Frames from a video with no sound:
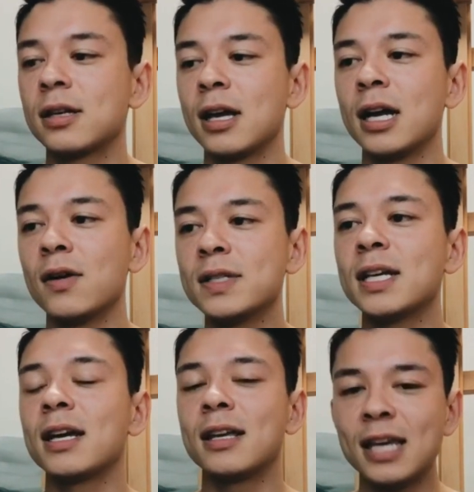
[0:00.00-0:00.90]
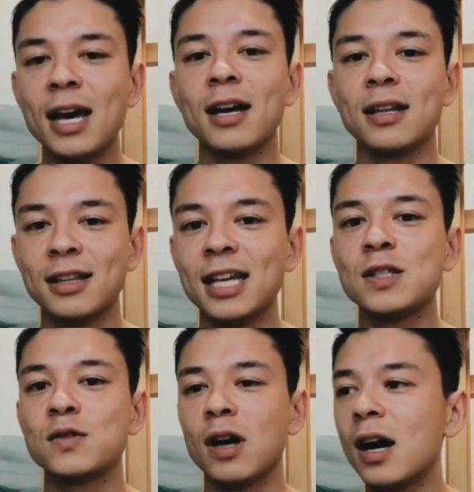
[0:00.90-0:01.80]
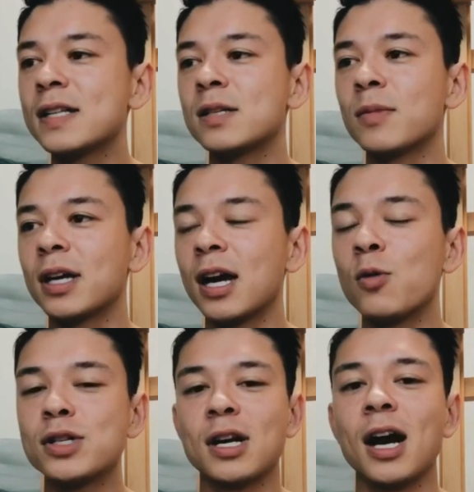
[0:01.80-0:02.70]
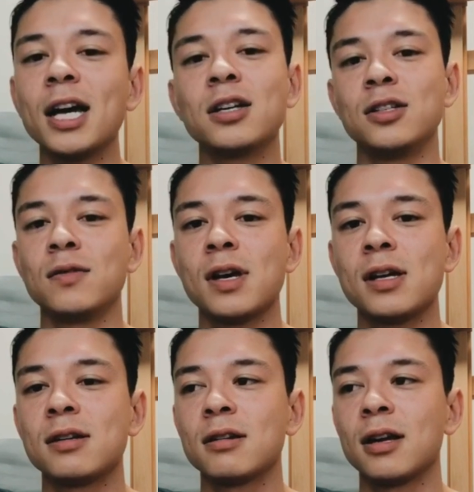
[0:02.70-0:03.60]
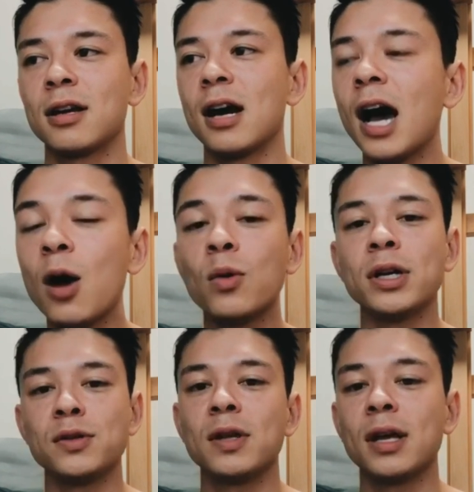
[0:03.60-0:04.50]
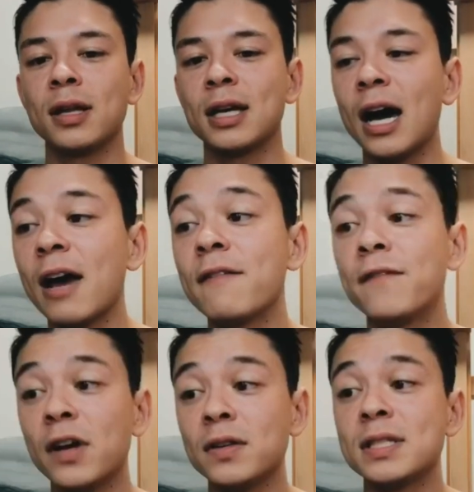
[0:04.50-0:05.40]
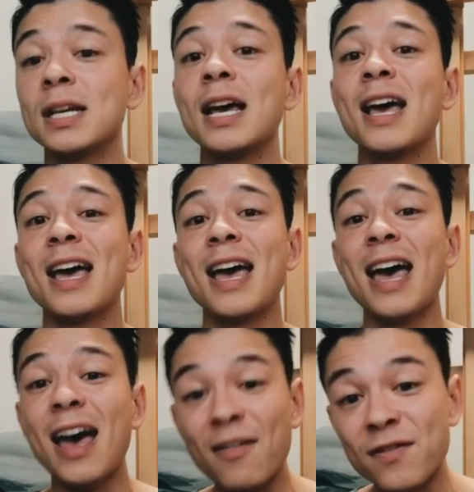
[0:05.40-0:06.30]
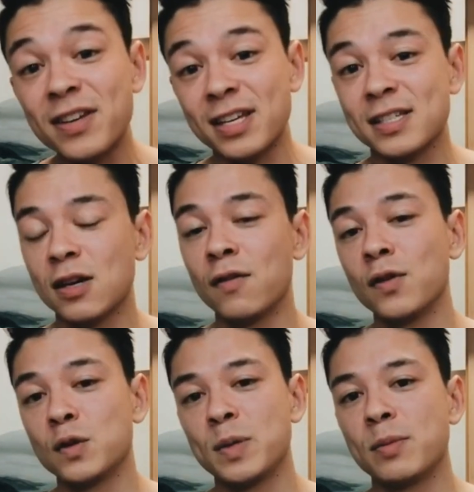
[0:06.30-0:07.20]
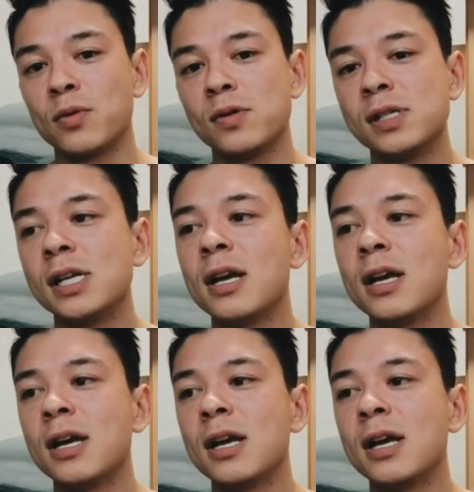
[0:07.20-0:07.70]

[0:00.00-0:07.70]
And I was like, yeah, like that's awesome. Like I wish I could do that. Like I want to do that. Like I felt envious of those people.